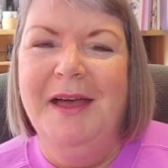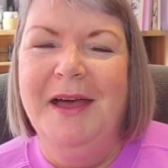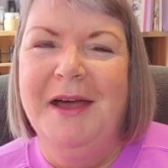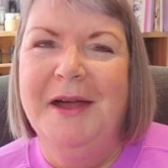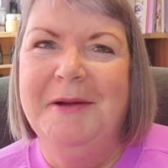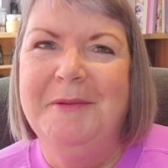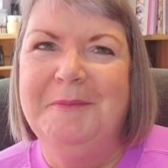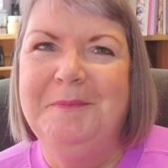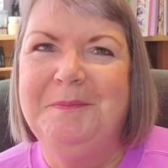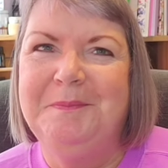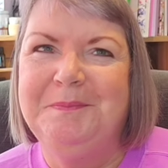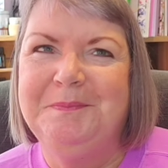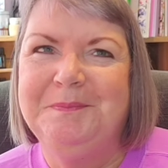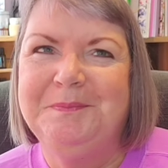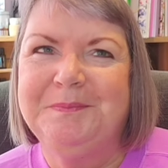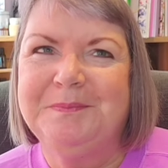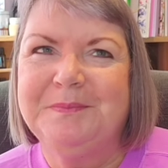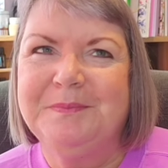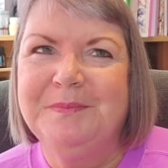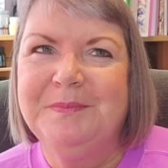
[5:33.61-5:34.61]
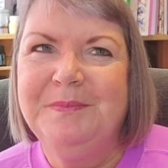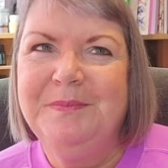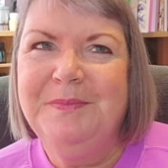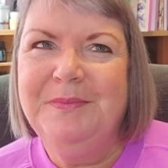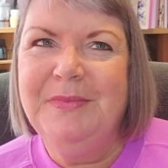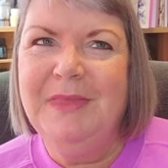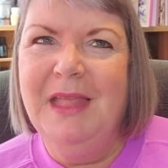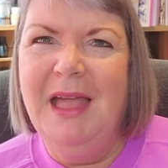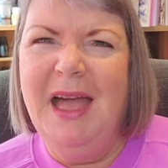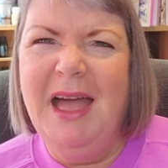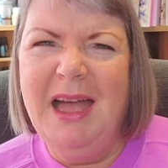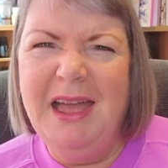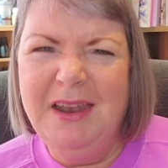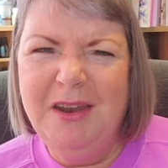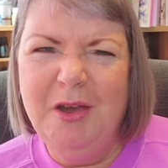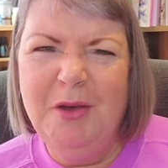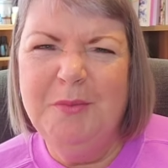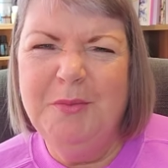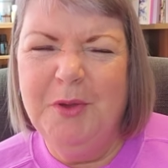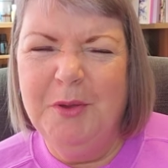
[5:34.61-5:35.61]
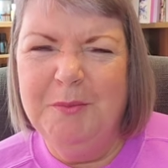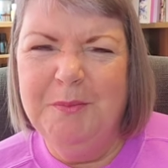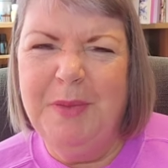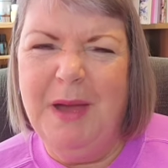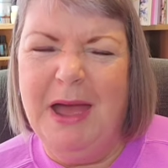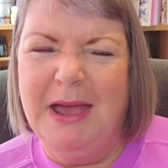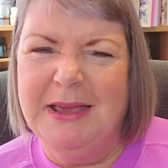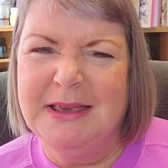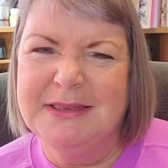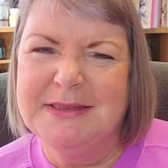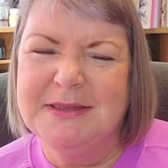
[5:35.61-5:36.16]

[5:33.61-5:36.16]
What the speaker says: I had hoped to unpack